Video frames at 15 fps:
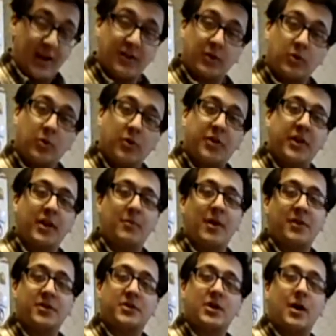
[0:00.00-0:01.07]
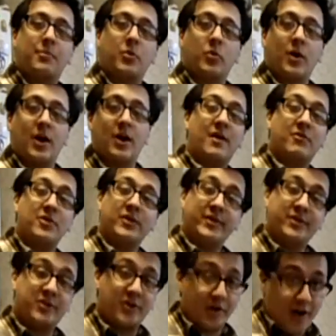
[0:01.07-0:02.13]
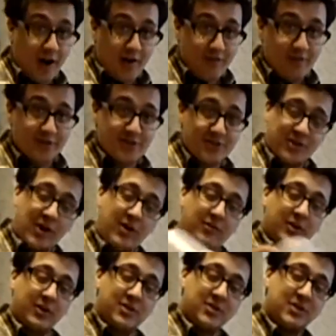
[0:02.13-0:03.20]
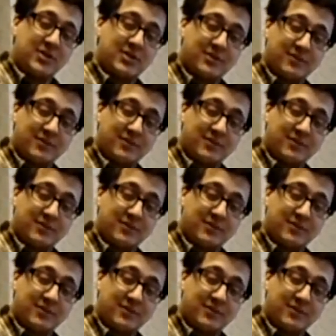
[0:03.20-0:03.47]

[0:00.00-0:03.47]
And the cool thing about the Tupperware, whenever you need to turn off your stove, you can just